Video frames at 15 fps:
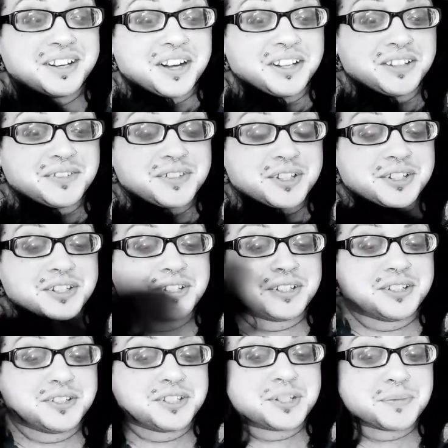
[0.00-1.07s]
all of the
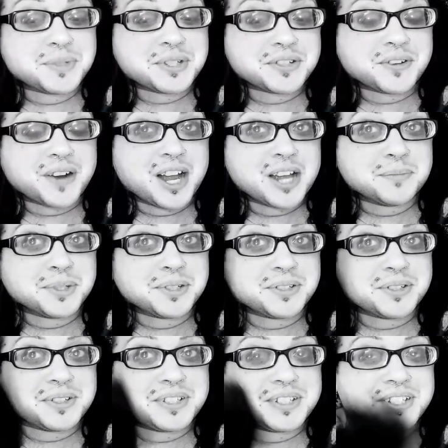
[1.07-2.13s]
new
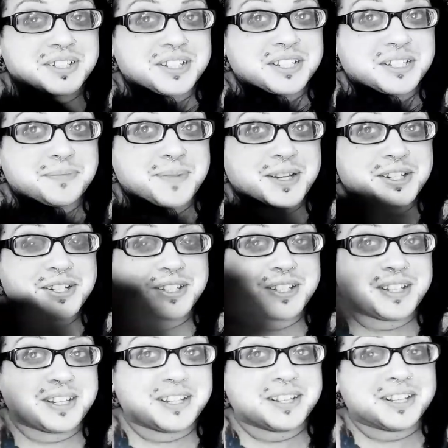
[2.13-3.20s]
subscribers,
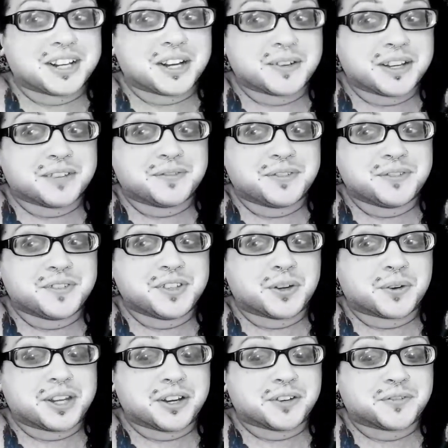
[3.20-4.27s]
especially, you know, if
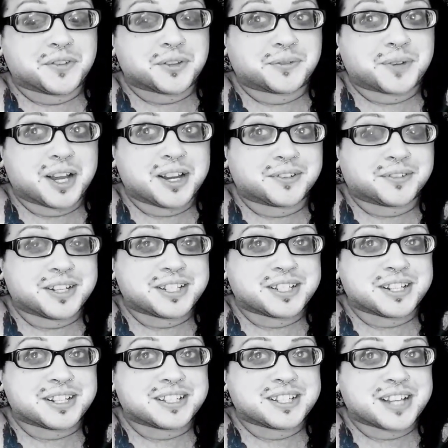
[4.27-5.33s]
you're here for the right
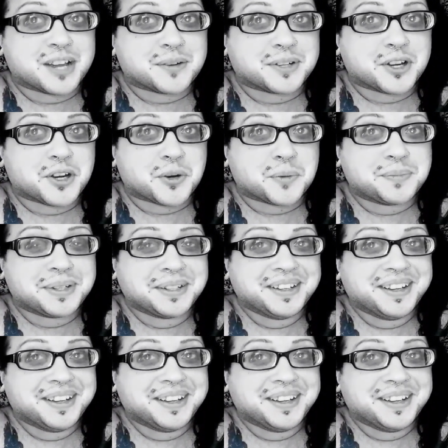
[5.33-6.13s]
reasons, I would hope.